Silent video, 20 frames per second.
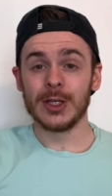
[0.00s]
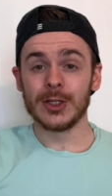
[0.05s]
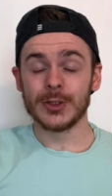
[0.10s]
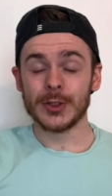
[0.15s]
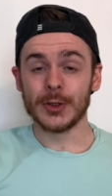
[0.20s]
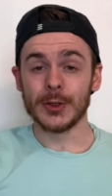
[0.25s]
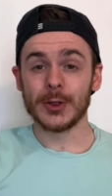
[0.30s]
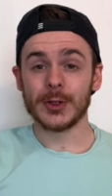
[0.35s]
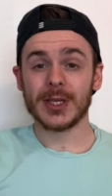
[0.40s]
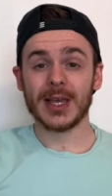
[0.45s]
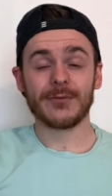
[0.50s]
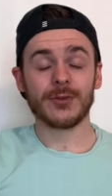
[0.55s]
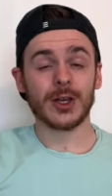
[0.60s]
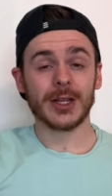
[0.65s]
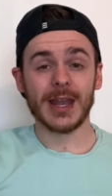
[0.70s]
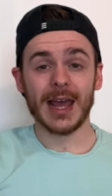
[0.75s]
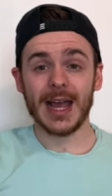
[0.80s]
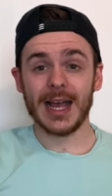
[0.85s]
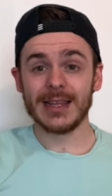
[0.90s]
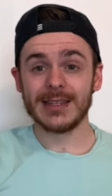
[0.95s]
to give you
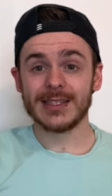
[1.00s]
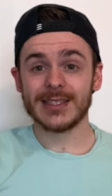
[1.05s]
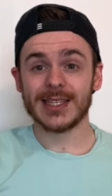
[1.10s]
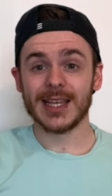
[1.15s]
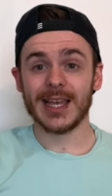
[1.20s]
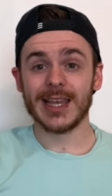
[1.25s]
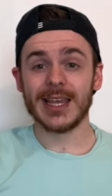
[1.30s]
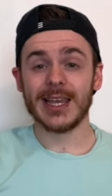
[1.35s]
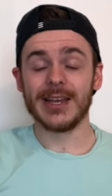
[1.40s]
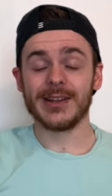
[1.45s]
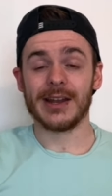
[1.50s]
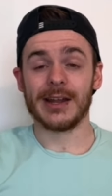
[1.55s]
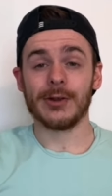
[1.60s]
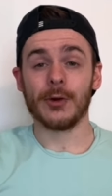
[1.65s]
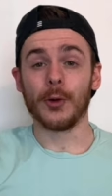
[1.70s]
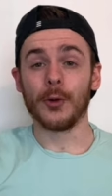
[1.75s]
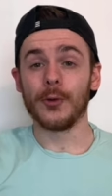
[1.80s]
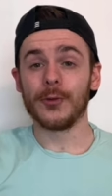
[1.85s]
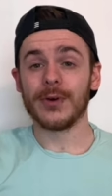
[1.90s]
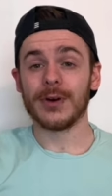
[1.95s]
an insight and an
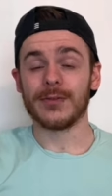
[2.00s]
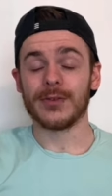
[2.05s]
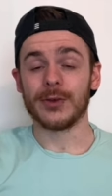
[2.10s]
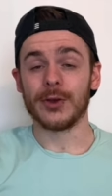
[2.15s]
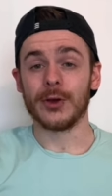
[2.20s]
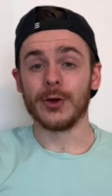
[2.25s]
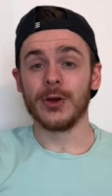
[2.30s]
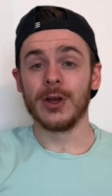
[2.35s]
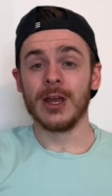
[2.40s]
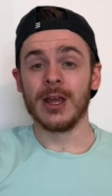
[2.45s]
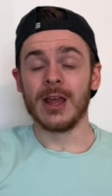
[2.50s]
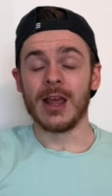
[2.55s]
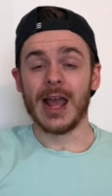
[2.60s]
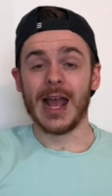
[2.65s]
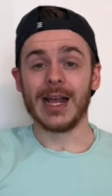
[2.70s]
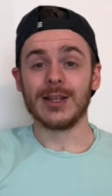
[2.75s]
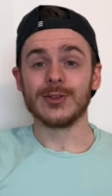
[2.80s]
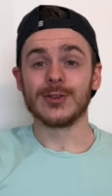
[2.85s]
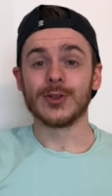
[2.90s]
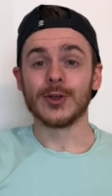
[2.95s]
overview
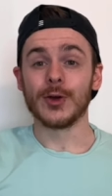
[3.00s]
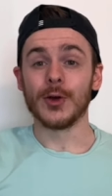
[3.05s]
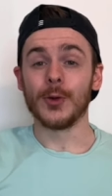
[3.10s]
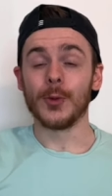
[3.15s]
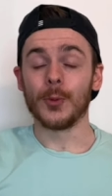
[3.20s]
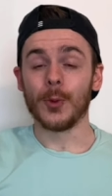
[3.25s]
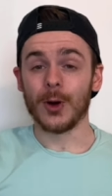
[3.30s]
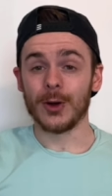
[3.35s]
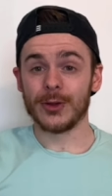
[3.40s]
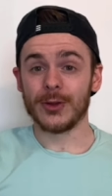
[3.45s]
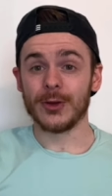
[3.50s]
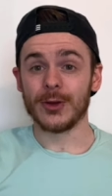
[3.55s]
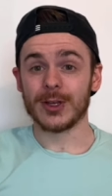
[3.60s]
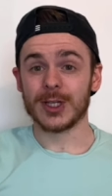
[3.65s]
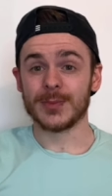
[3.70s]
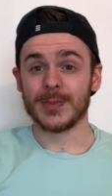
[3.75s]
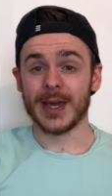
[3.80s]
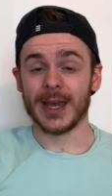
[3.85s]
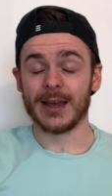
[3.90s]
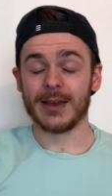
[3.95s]
into what to
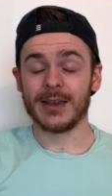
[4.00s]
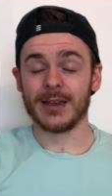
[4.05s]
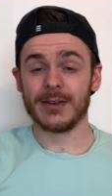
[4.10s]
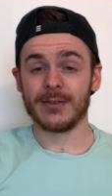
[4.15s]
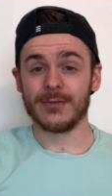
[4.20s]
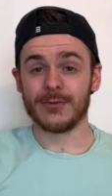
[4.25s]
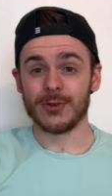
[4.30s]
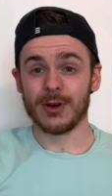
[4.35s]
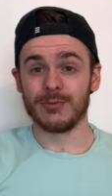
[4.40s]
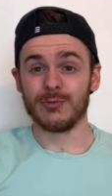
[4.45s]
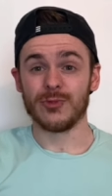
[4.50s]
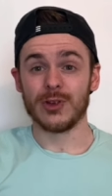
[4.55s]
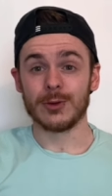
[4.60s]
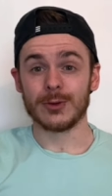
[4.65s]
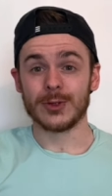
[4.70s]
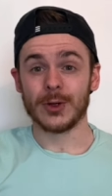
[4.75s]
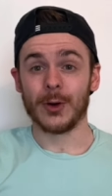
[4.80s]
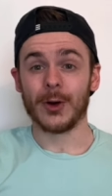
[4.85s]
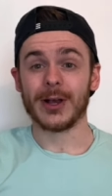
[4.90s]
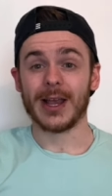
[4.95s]
expect from Real
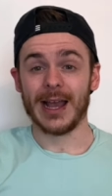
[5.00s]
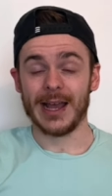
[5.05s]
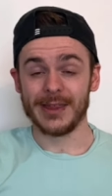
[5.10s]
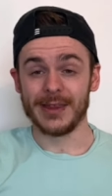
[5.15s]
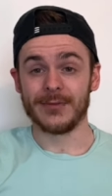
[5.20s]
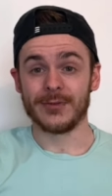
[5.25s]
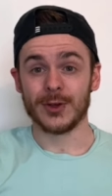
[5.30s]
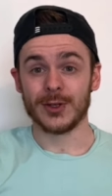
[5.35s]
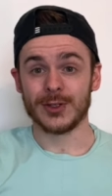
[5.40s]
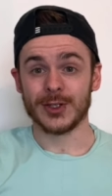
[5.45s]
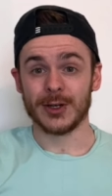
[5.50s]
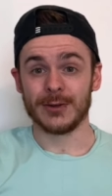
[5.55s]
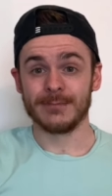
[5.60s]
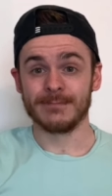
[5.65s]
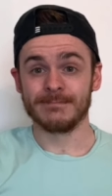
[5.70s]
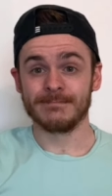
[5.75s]
Talk in the future.